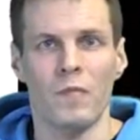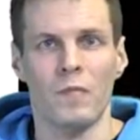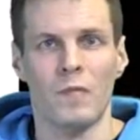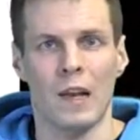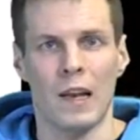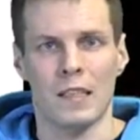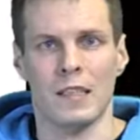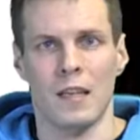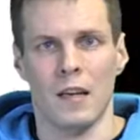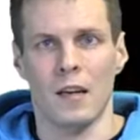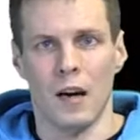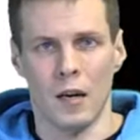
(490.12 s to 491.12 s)
less
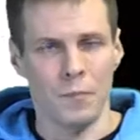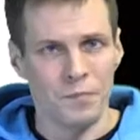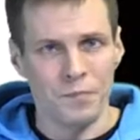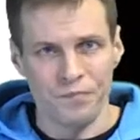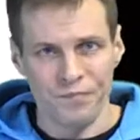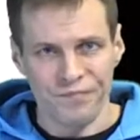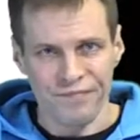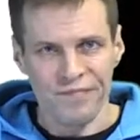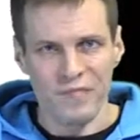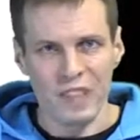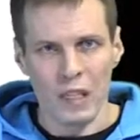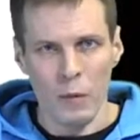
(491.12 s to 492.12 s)
than
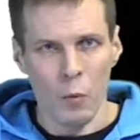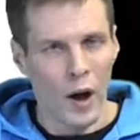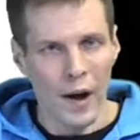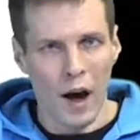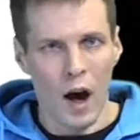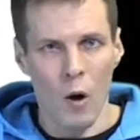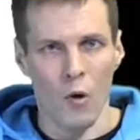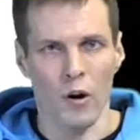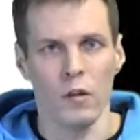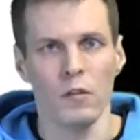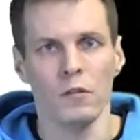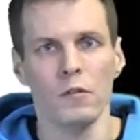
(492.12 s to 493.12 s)
1
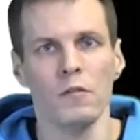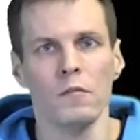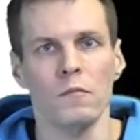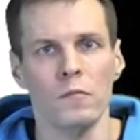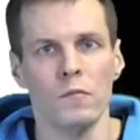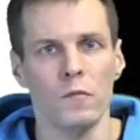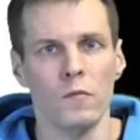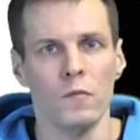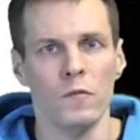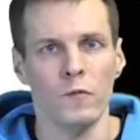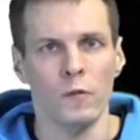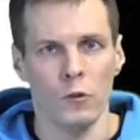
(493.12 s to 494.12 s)
hour
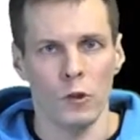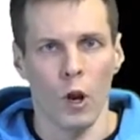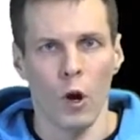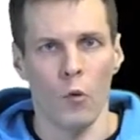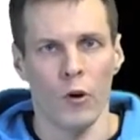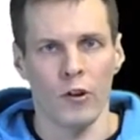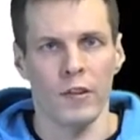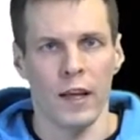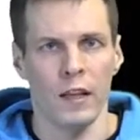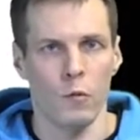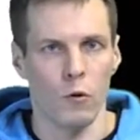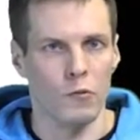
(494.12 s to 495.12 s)
slower than
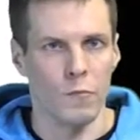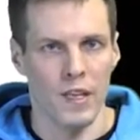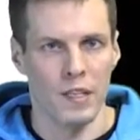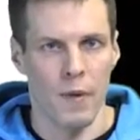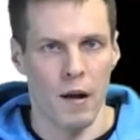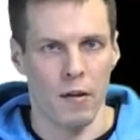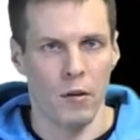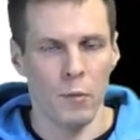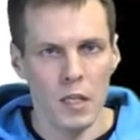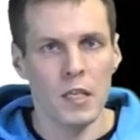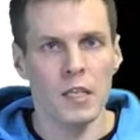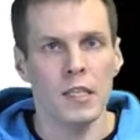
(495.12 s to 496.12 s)
the world's best marathon,
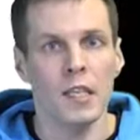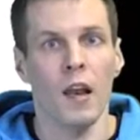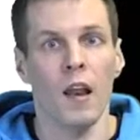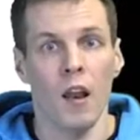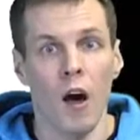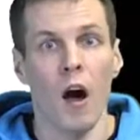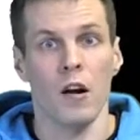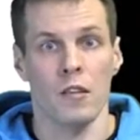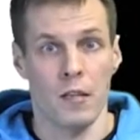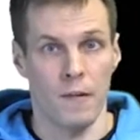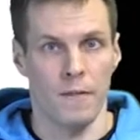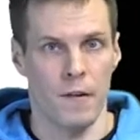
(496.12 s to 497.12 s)
which is still a large
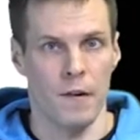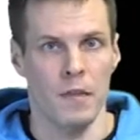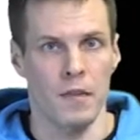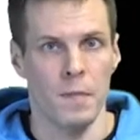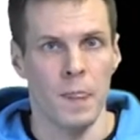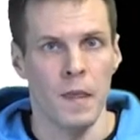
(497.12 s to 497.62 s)
difference.